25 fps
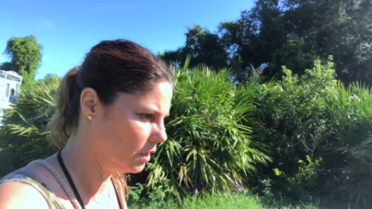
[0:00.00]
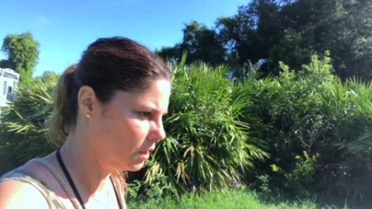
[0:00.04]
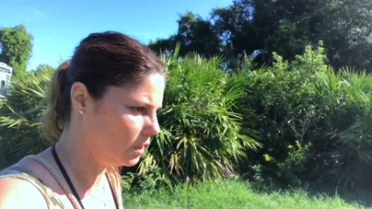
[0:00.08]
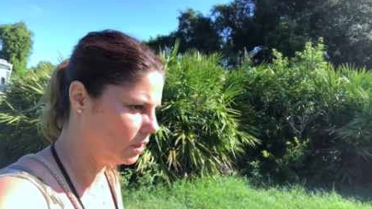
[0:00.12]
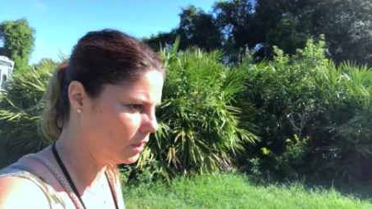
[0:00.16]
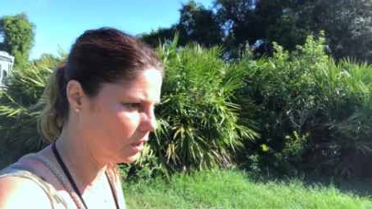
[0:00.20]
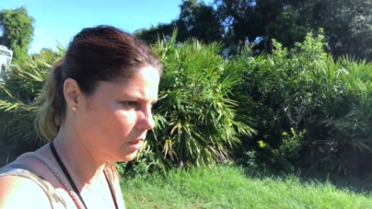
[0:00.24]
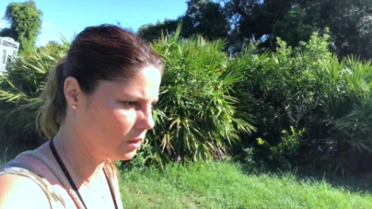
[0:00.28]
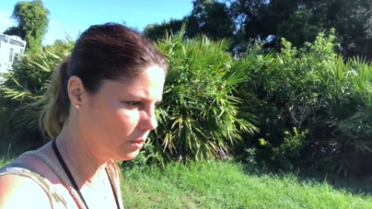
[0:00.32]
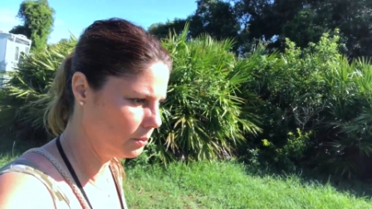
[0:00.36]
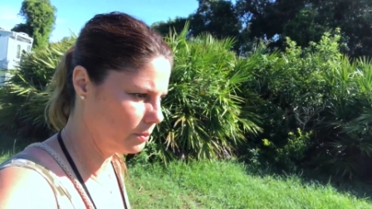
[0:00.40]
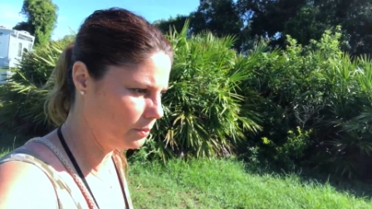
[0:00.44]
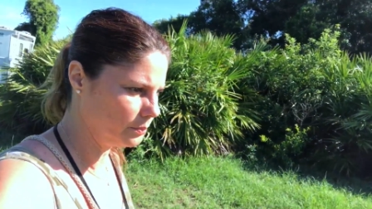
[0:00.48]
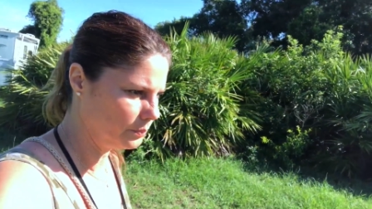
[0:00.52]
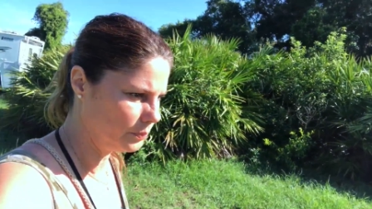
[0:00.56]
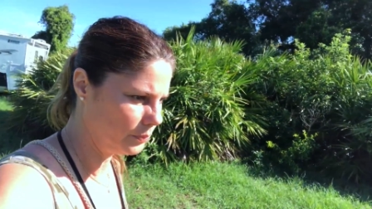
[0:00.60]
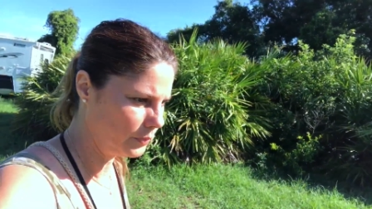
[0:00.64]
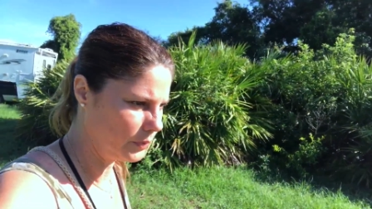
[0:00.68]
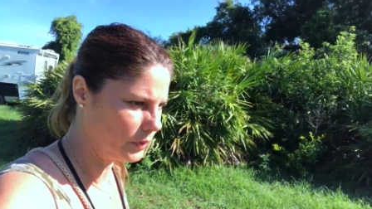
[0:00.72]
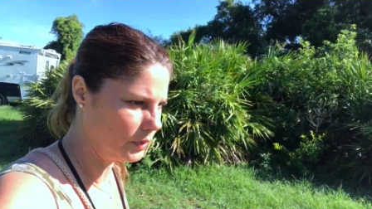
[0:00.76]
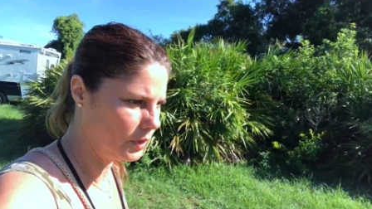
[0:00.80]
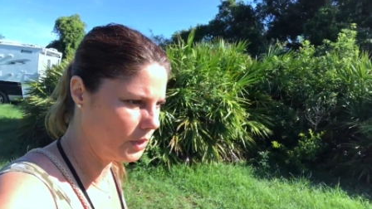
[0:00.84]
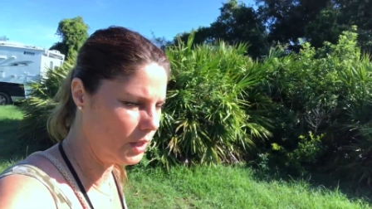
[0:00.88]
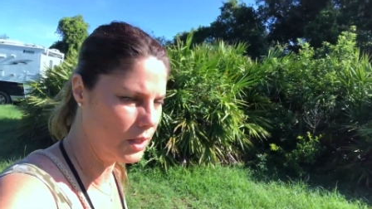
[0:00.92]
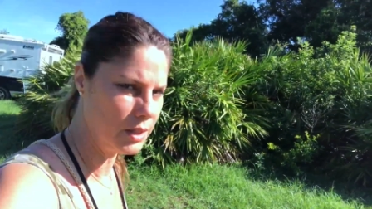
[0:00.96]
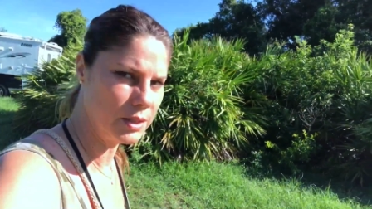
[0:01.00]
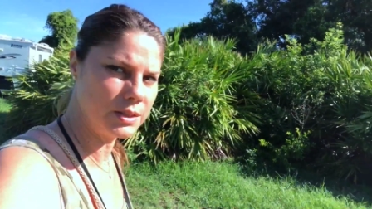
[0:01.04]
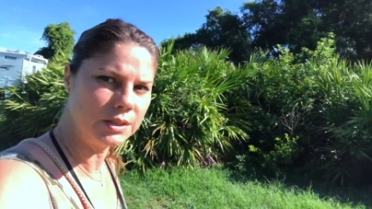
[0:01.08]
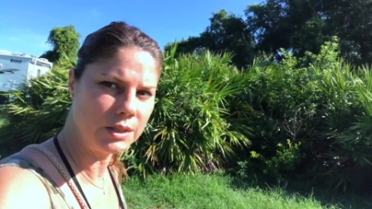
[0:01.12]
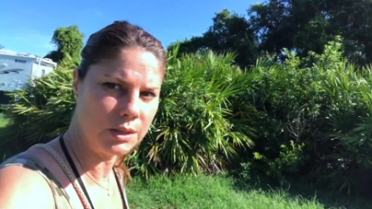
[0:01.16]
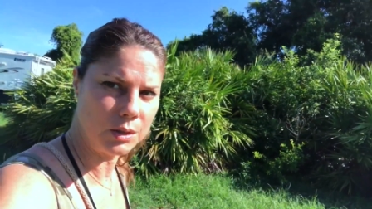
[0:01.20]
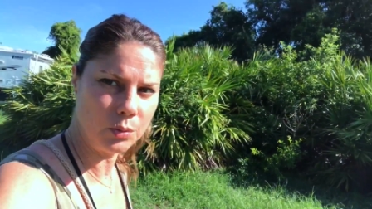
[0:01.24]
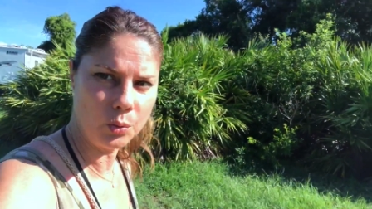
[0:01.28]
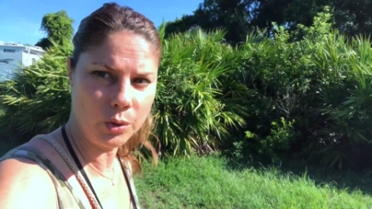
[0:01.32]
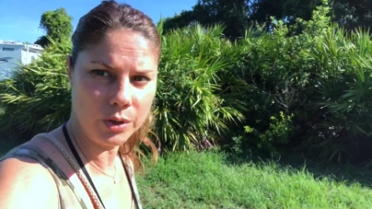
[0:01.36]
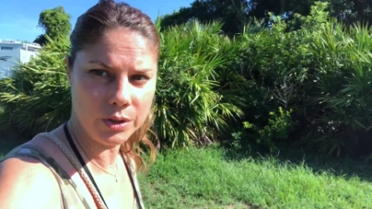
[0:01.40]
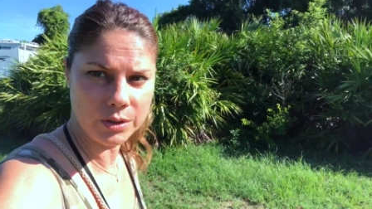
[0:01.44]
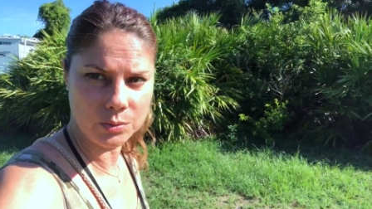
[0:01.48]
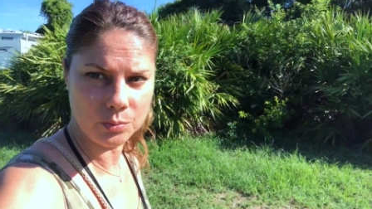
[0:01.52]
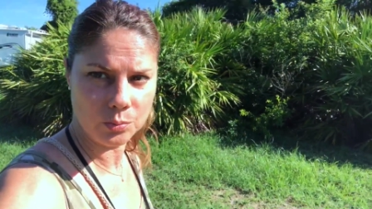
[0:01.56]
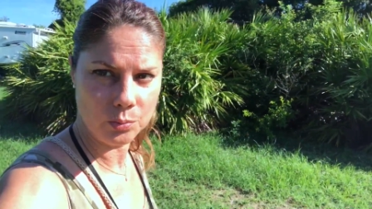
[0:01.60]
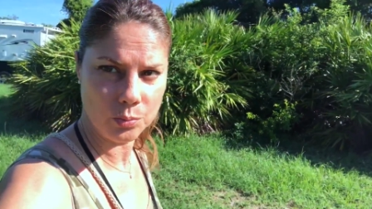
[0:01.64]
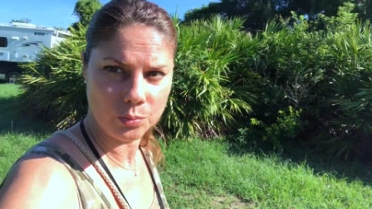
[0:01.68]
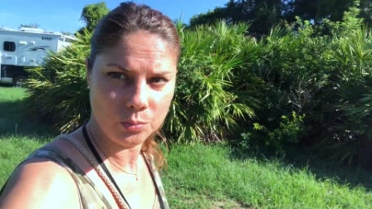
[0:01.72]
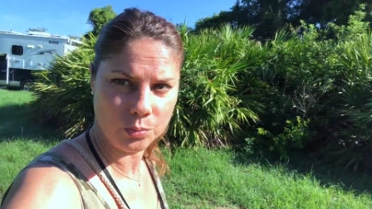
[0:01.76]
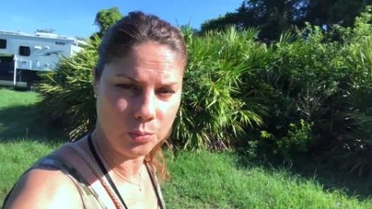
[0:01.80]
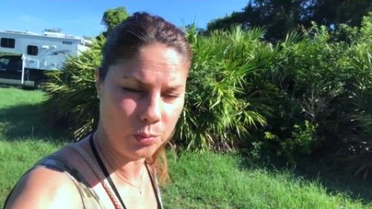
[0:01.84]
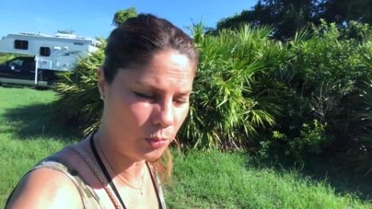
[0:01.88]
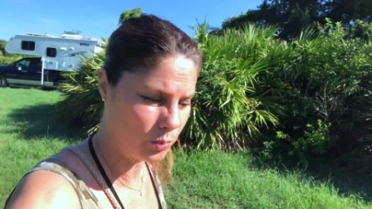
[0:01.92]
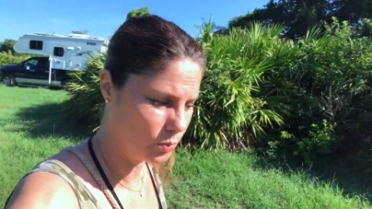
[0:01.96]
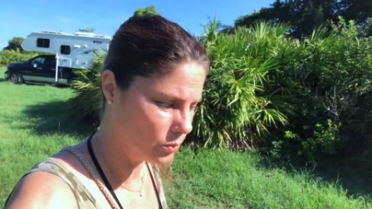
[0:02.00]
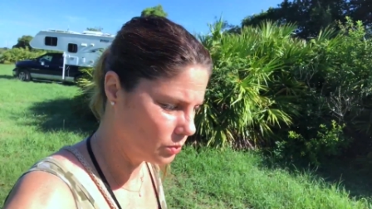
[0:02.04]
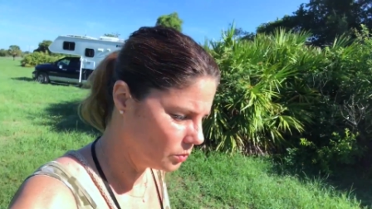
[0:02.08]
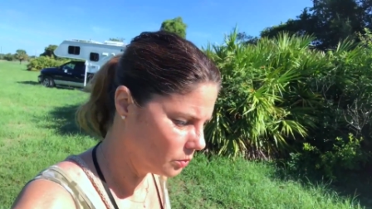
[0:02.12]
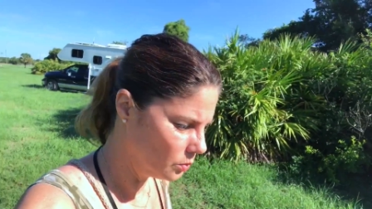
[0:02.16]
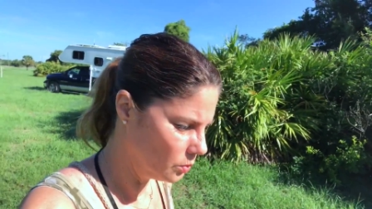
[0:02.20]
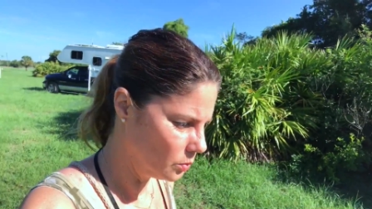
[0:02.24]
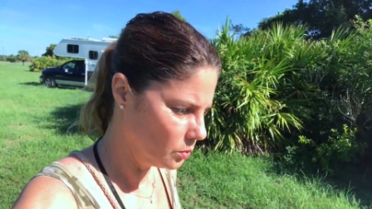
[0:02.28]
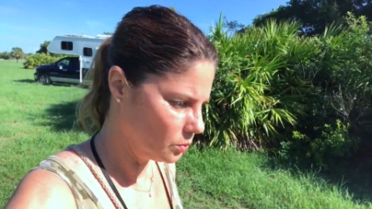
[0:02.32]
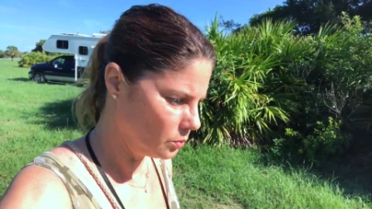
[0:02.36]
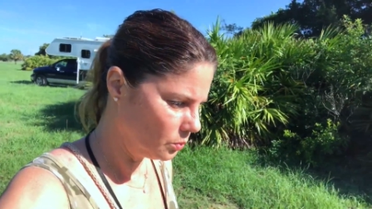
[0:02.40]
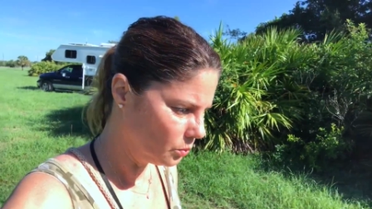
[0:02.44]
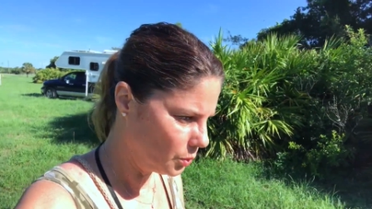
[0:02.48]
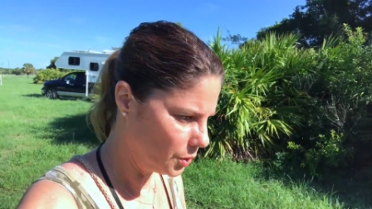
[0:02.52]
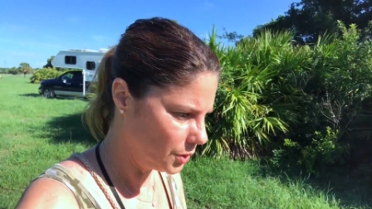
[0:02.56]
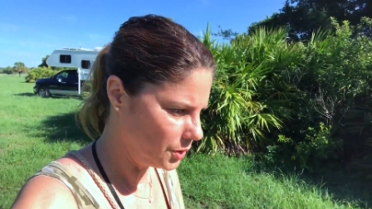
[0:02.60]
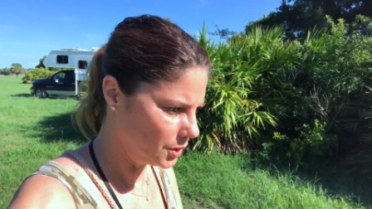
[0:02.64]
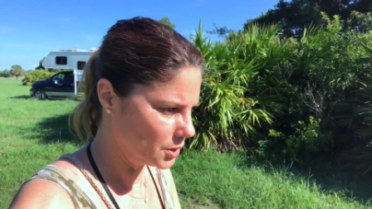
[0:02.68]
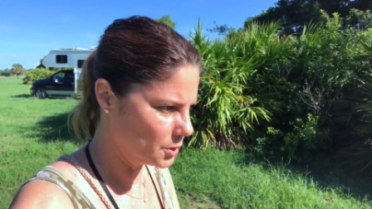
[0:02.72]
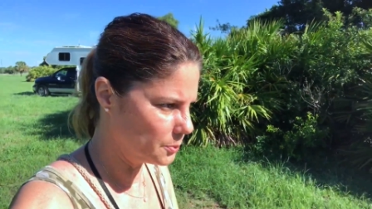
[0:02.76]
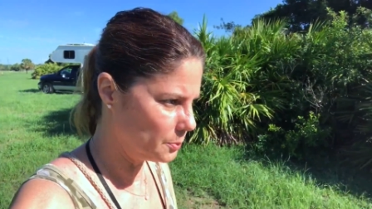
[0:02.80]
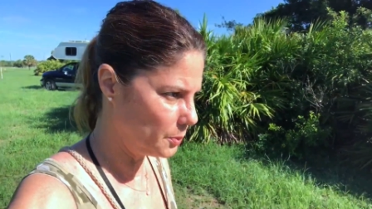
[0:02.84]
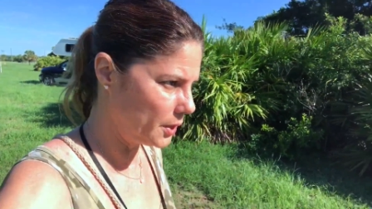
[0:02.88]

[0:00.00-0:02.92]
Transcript: Um, and see what this